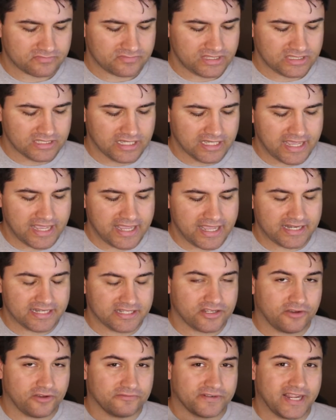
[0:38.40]
And
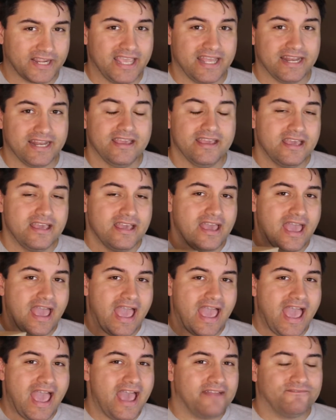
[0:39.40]
don't forget,
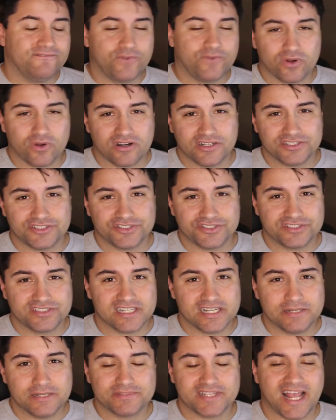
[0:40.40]
at four hundred
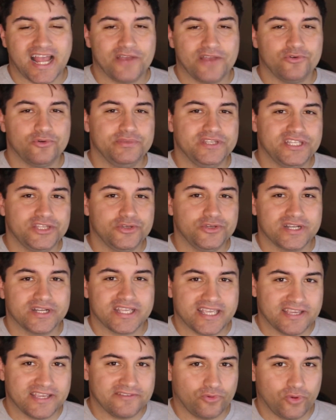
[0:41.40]
subs, I will be doing a
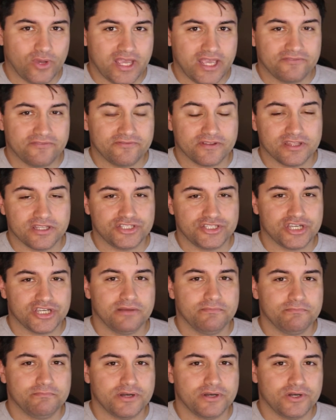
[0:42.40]
giveaway for the
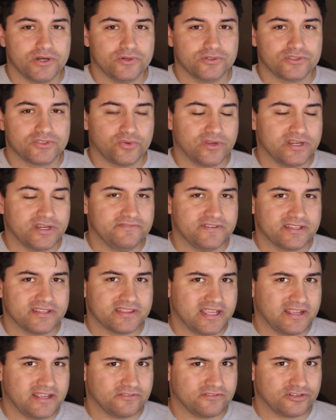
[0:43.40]
Jumbo twenty-fifth
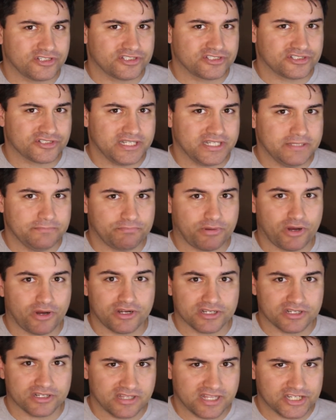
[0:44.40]
Anniversary
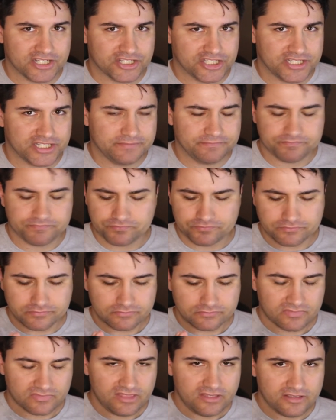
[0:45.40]
Partner Collection
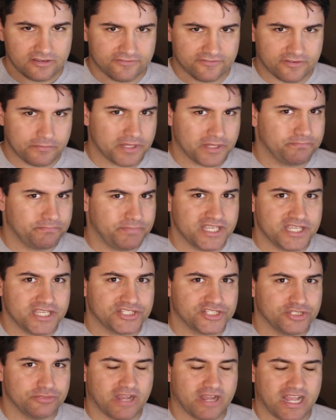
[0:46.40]
from the
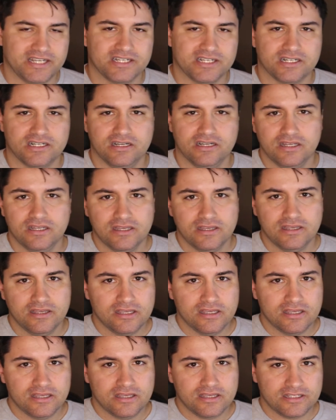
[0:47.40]
Pikachu Binder,
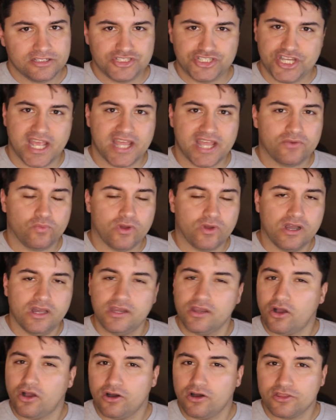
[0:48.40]
Gen one
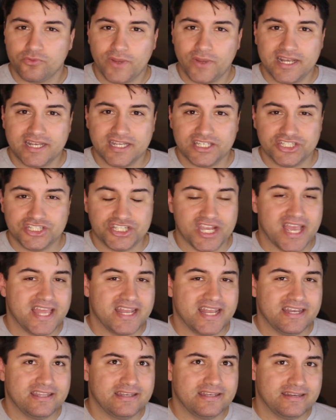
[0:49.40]
all the way to
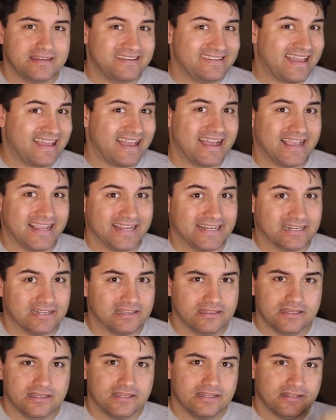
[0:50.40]
Gen nine.
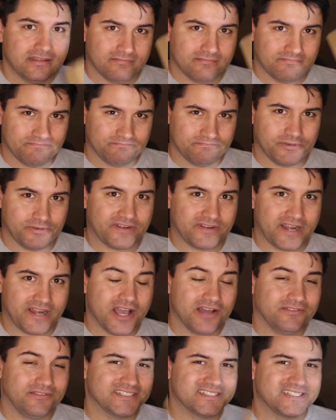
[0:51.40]
But for
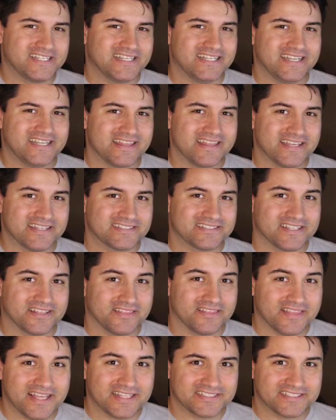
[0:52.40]
now, let's get into this. Let's